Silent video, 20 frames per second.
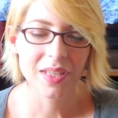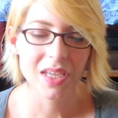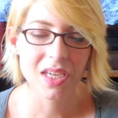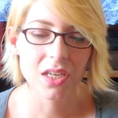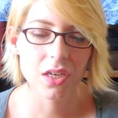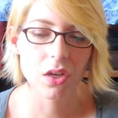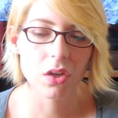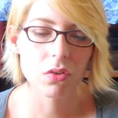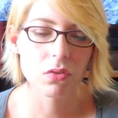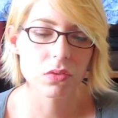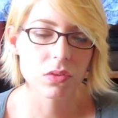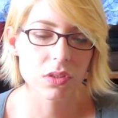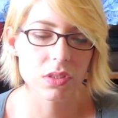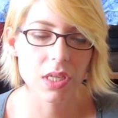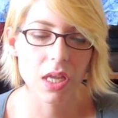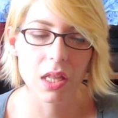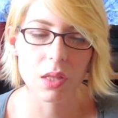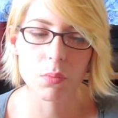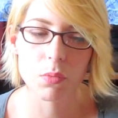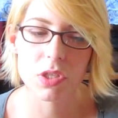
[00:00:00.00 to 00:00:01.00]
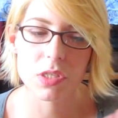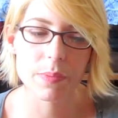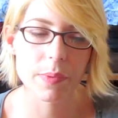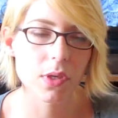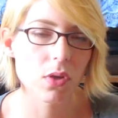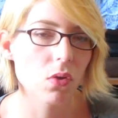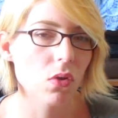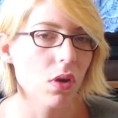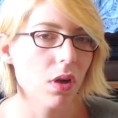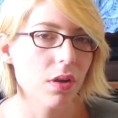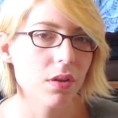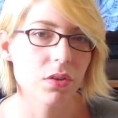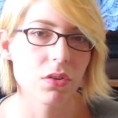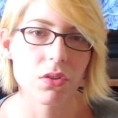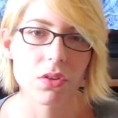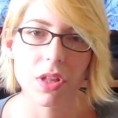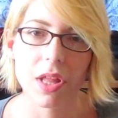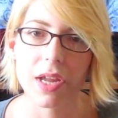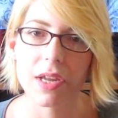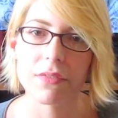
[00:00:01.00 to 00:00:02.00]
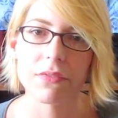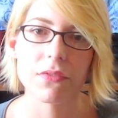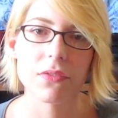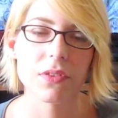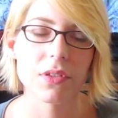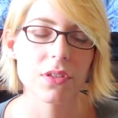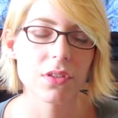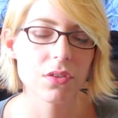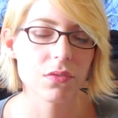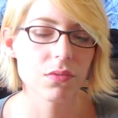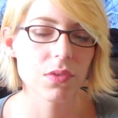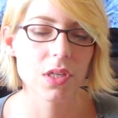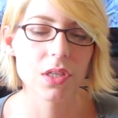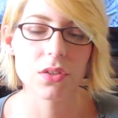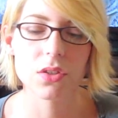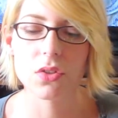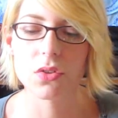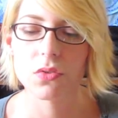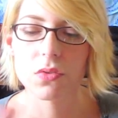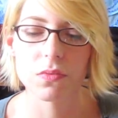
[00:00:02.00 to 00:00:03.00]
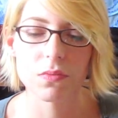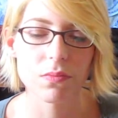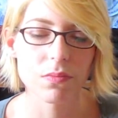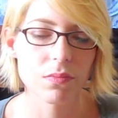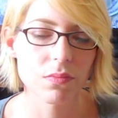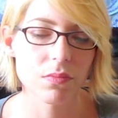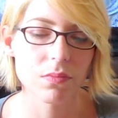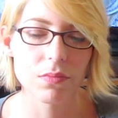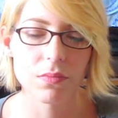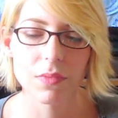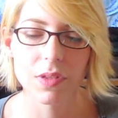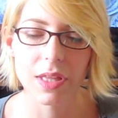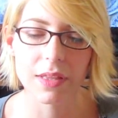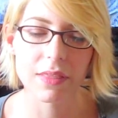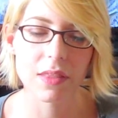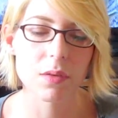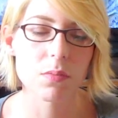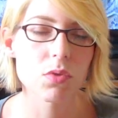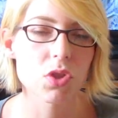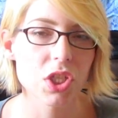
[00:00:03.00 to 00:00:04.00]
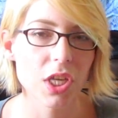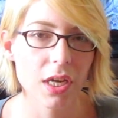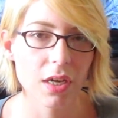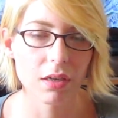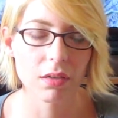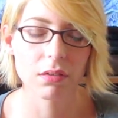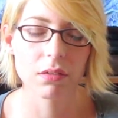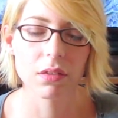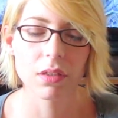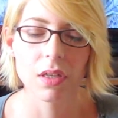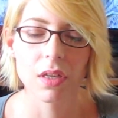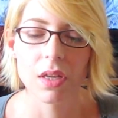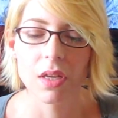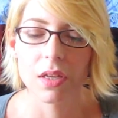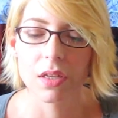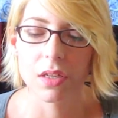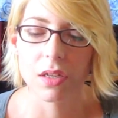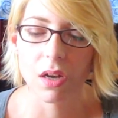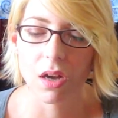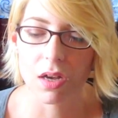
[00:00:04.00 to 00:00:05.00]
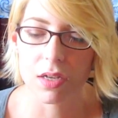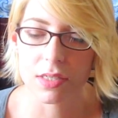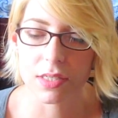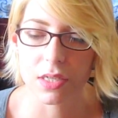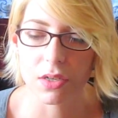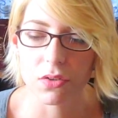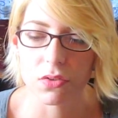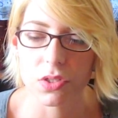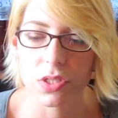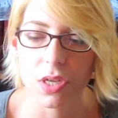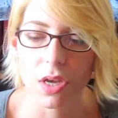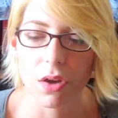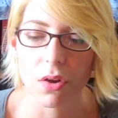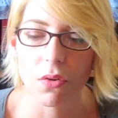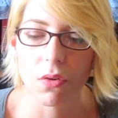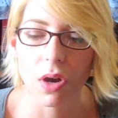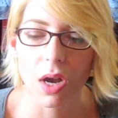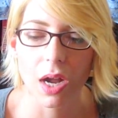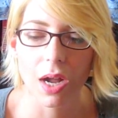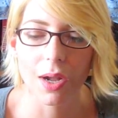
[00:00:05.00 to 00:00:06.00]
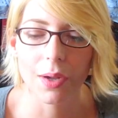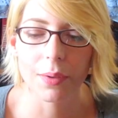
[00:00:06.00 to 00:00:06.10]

you know, tell them what's been going on in your life, and you let them share also. So